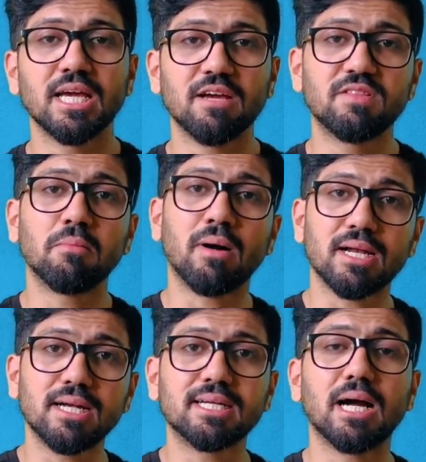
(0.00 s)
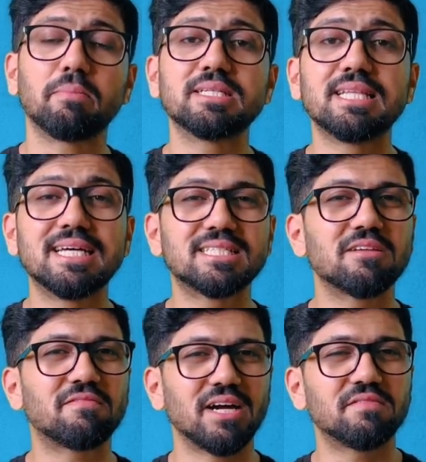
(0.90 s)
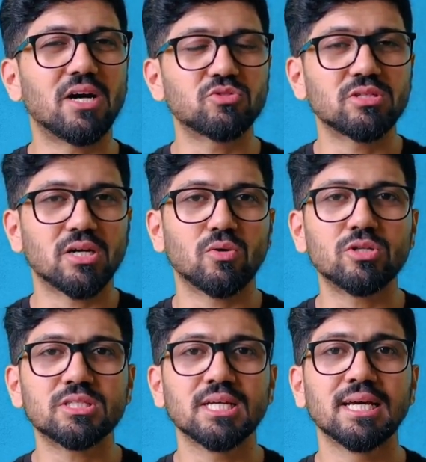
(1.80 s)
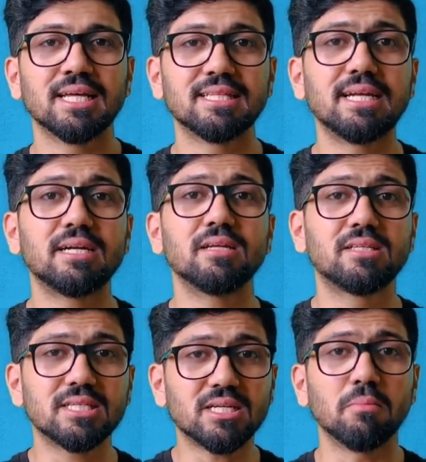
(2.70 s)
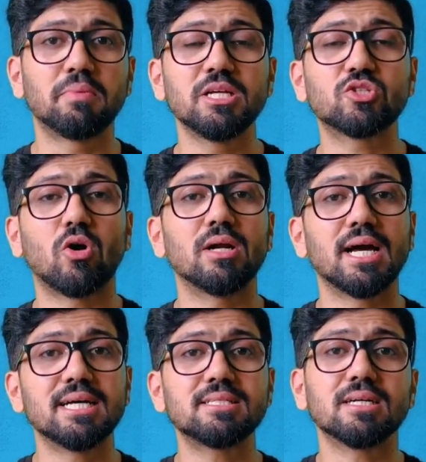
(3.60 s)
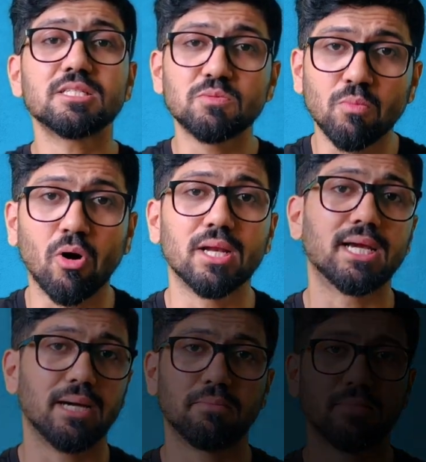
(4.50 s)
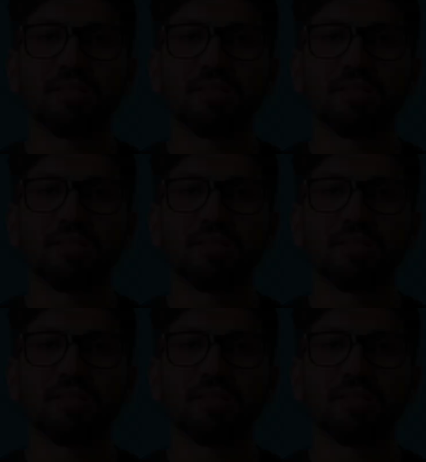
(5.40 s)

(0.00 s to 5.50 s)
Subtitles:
If the market cap is less than 5,000 crores, then this company is called as a small cap.